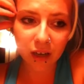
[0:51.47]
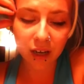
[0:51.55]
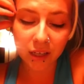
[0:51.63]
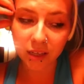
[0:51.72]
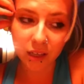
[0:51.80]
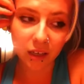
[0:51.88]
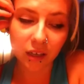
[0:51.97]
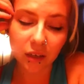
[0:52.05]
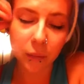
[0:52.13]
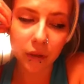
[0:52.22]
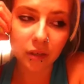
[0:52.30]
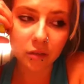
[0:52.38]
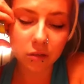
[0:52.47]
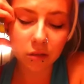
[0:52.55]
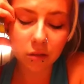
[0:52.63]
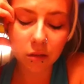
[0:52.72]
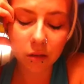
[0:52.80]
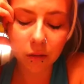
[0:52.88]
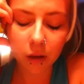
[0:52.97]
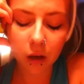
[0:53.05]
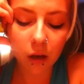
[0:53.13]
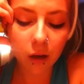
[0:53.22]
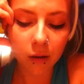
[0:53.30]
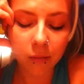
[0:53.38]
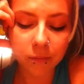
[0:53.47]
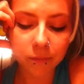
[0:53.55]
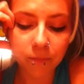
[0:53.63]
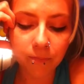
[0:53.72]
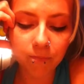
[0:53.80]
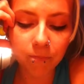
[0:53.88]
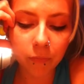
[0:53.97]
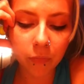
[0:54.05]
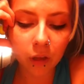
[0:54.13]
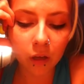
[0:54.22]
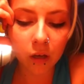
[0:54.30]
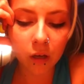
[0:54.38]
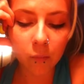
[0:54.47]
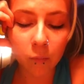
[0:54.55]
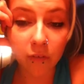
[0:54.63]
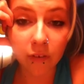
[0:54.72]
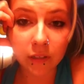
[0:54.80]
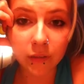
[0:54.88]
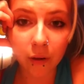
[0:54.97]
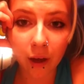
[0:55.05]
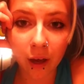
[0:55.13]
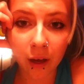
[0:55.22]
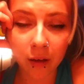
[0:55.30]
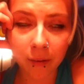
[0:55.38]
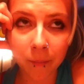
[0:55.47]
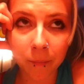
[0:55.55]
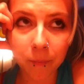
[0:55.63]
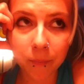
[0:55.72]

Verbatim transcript: I think, anyways. Um, my friend's okay.